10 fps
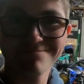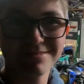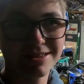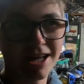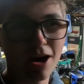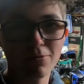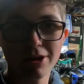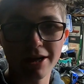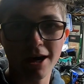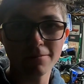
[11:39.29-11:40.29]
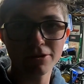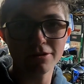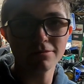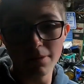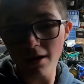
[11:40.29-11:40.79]
not really an
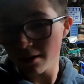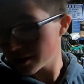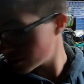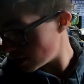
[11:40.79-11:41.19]
option. But I'm going to